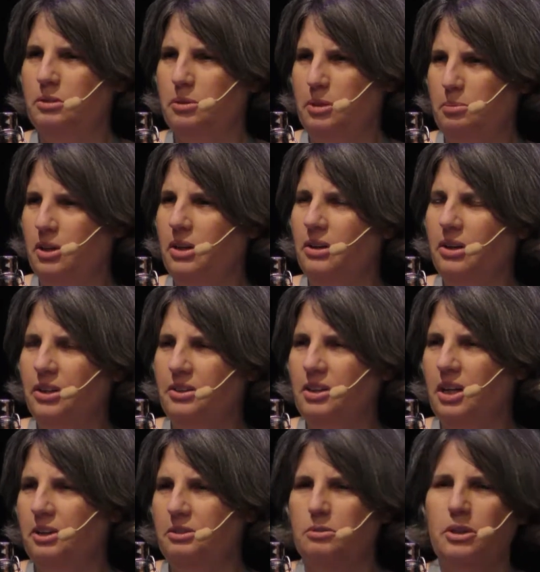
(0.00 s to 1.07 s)
what do we
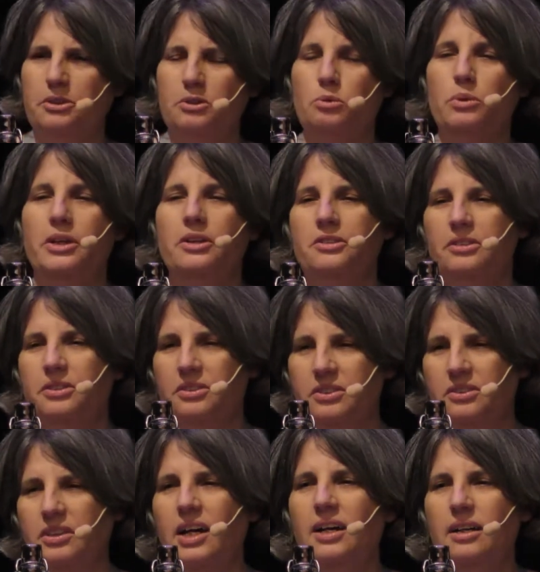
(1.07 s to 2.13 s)
prioritize? What do we as a
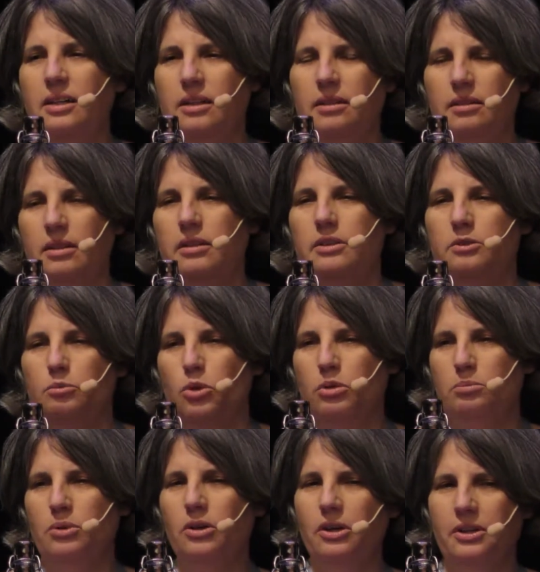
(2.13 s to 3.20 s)
society think is
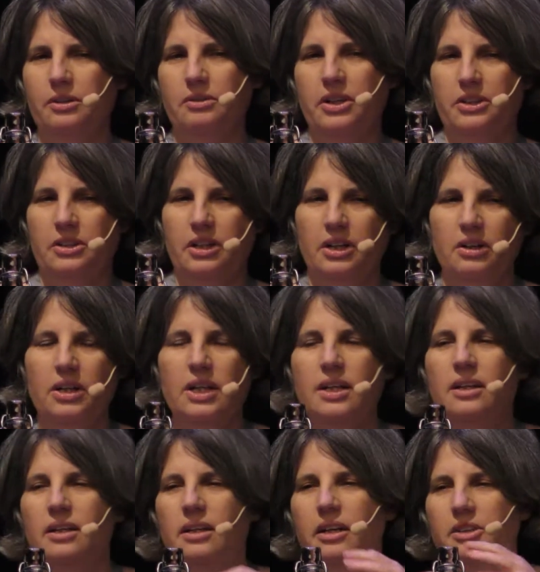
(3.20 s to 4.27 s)
more important right now?
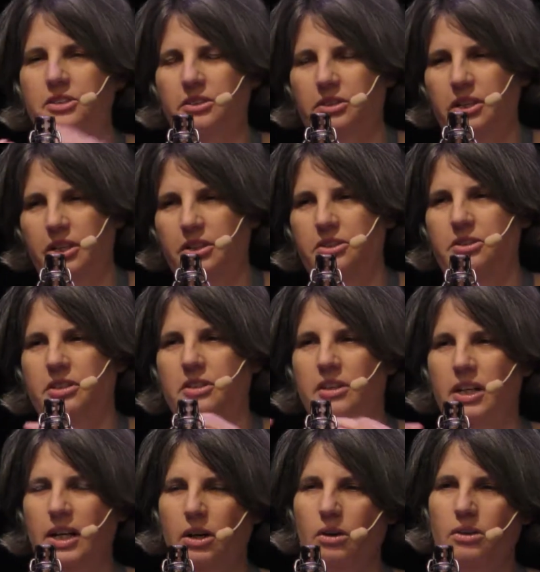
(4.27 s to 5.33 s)

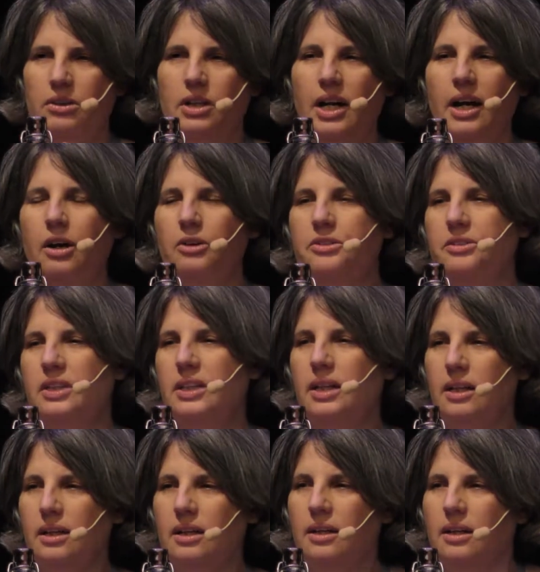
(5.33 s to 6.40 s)
Education or health or
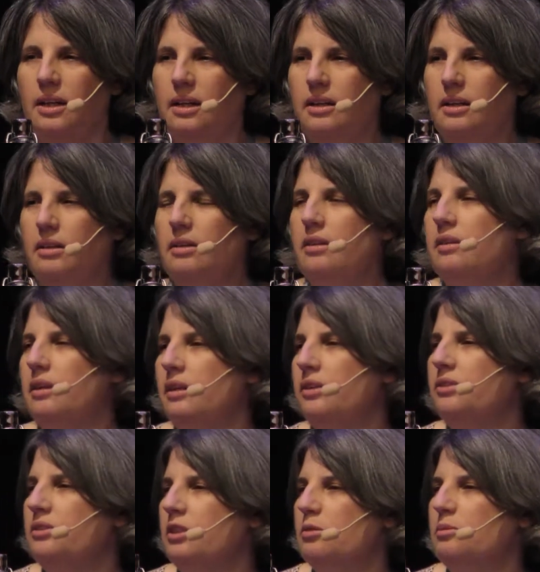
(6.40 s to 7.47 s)
housing? There are
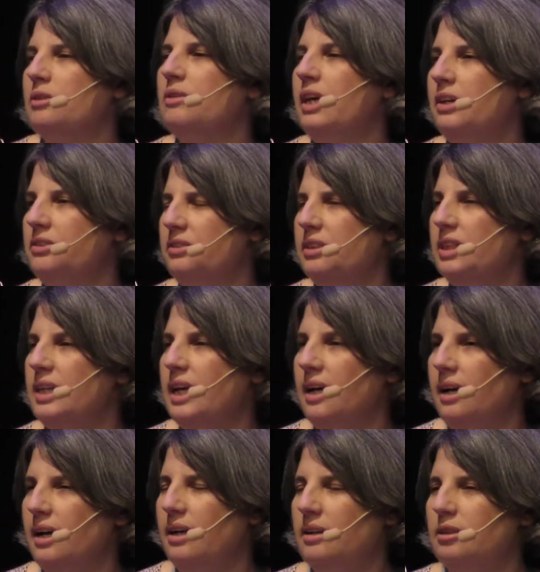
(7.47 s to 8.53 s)
things human rights can
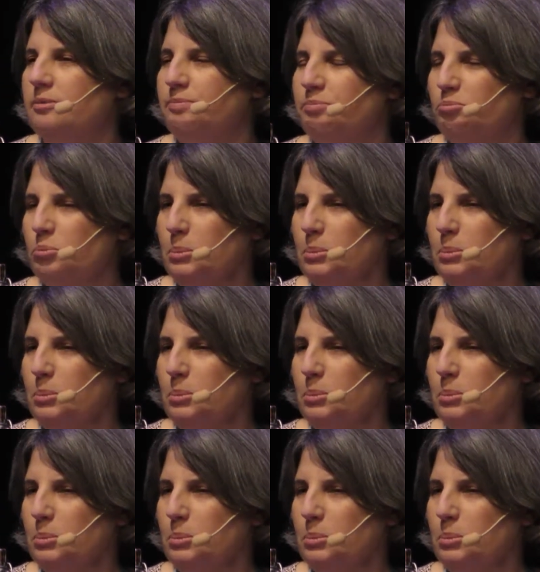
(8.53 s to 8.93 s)
add